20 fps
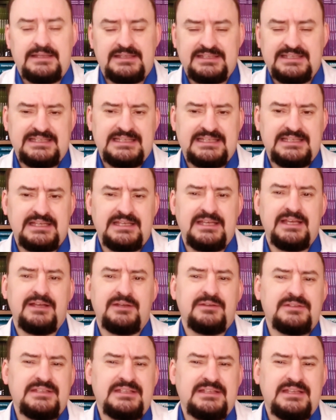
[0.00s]
leading a
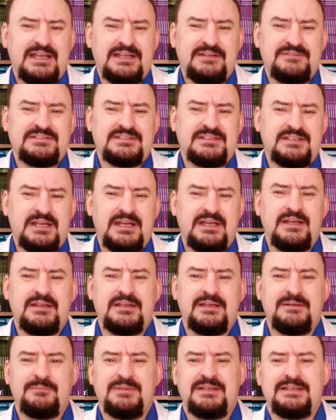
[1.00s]
healthy lifestyle
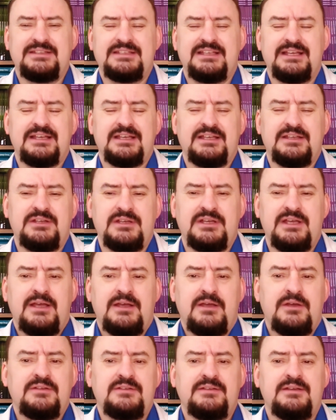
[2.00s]
and maintaining your
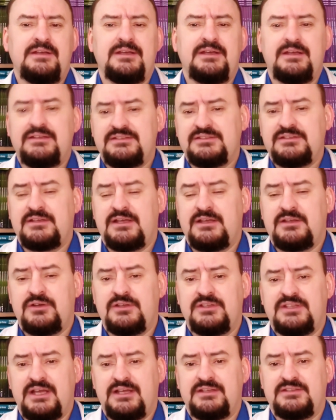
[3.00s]
health, so that you're
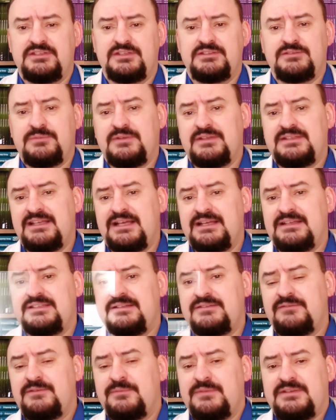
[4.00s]
not just
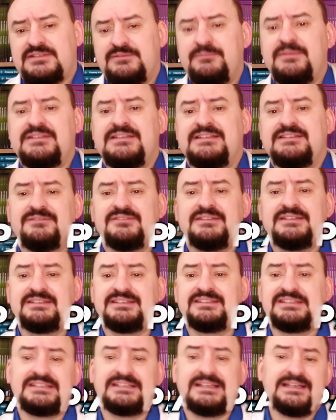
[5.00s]
protected from a specific
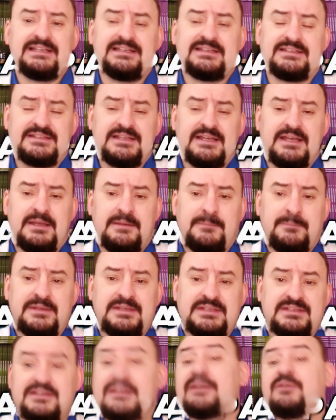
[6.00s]
disease,
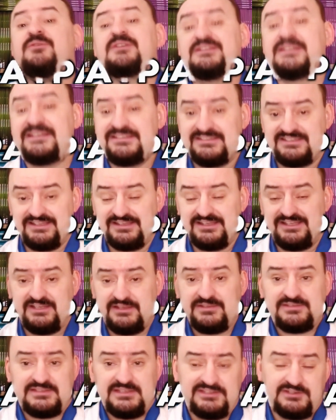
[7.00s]
but so you can stay
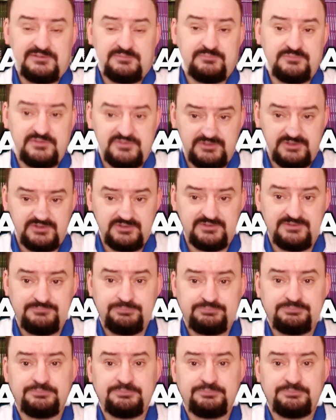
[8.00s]
healthy overall.